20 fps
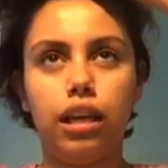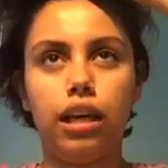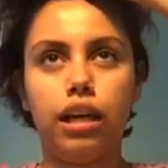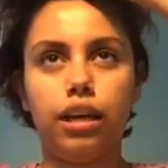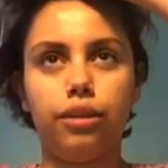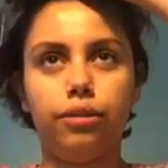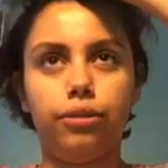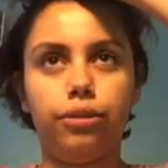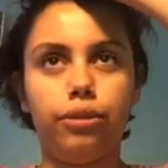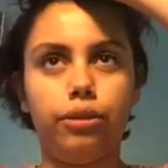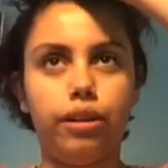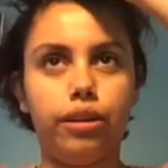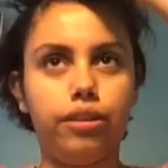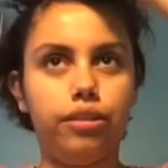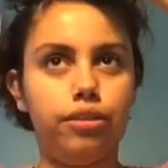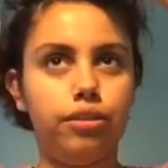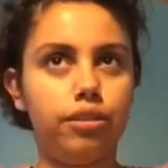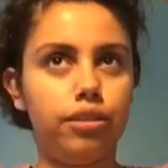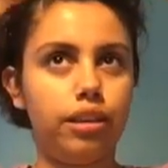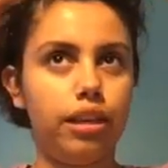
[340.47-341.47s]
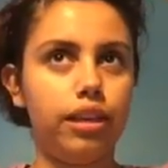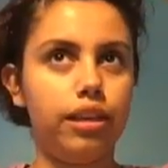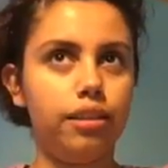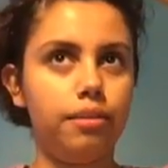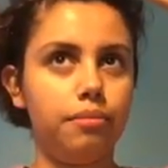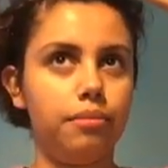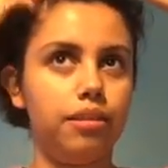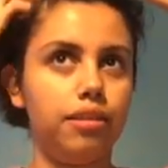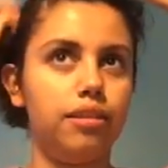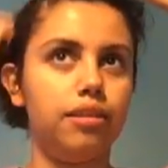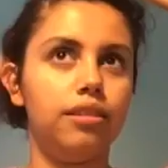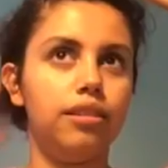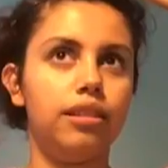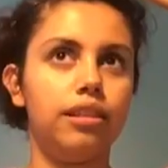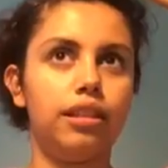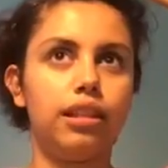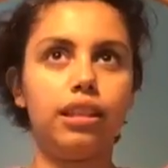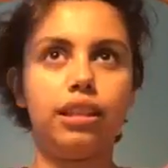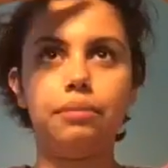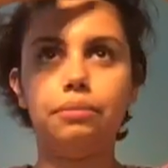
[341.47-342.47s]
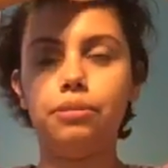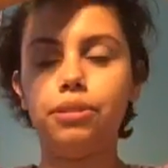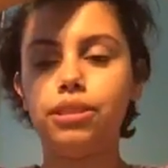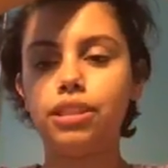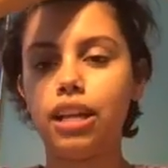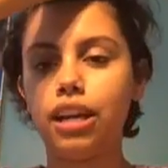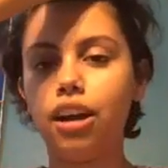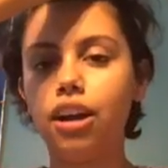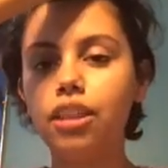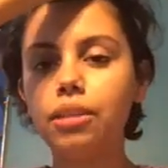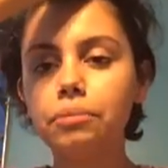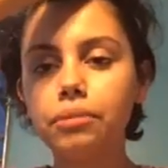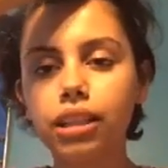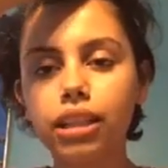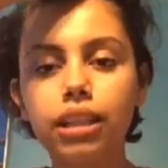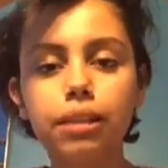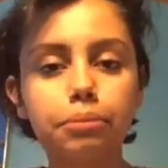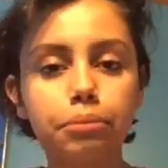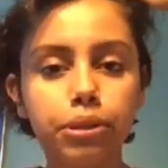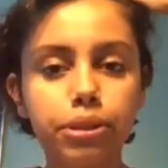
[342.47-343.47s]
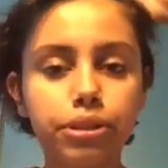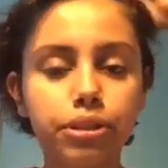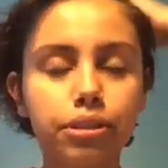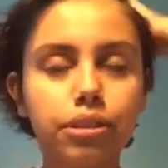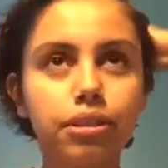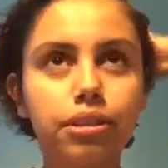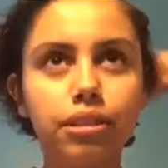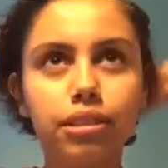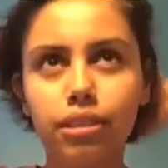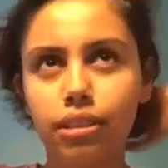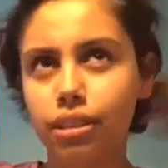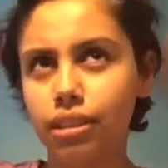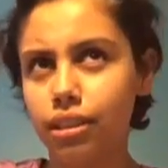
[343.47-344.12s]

I don't know how you say them. Clippers? I call them clippers.